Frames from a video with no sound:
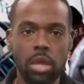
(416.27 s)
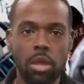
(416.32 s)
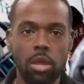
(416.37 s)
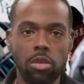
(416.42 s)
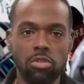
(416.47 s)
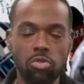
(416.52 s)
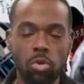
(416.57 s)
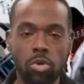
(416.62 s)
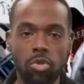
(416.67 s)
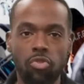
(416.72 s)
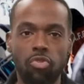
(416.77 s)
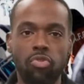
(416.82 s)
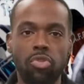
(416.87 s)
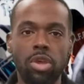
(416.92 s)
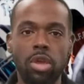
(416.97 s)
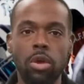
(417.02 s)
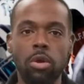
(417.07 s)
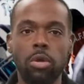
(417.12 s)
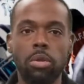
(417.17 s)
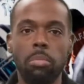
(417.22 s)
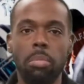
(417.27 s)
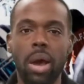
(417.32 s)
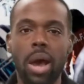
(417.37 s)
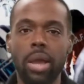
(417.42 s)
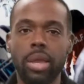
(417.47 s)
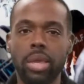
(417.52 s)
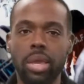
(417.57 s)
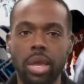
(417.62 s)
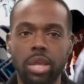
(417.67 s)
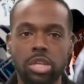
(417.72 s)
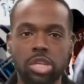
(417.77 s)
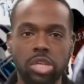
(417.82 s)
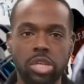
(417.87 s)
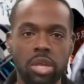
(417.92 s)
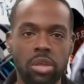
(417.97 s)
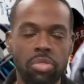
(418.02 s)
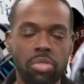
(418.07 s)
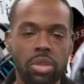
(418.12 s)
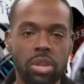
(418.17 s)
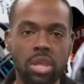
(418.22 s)
is on the field by
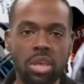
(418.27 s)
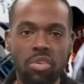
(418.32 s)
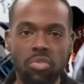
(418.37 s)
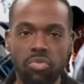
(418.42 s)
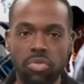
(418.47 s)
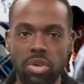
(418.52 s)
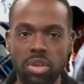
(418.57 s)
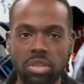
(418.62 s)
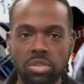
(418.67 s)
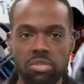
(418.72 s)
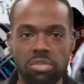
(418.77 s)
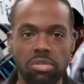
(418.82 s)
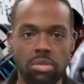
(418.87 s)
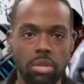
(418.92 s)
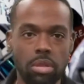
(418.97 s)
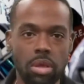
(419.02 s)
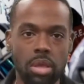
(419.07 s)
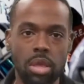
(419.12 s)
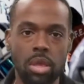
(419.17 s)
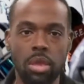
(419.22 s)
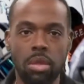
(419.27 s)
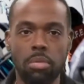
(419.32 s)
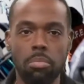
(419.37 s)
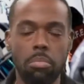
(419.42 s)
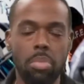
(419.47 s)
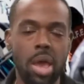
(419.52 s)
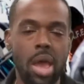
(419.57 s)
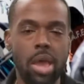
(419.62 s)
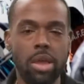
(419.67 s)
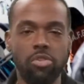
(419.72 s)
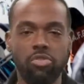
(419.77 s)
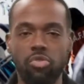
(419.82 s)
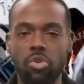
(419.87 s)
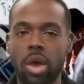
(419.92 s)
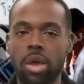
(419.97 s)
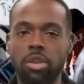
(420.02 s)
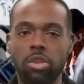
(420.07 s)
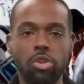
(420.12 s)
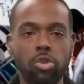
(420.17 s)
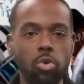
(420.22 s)
catching the defense, looking back,
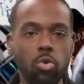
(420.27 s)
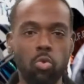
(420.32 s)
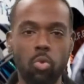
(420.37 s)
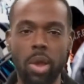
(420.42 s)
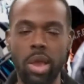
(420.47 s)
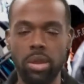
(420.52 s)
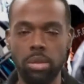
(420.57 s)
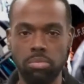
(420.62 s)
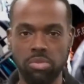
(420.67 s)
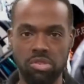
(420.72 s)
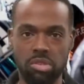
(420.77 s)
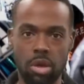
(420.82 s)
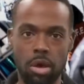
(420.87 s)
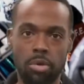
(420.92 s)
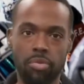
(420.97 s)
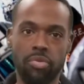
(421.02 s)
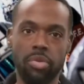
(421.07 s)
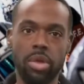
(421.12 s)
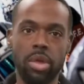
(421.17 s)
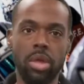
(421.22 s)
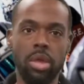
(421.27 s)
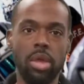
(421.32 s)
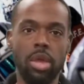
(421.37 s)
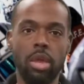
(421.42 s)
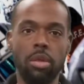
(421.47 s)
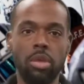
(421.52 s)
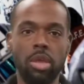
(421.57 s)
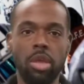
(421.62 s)
trying to do random stuff and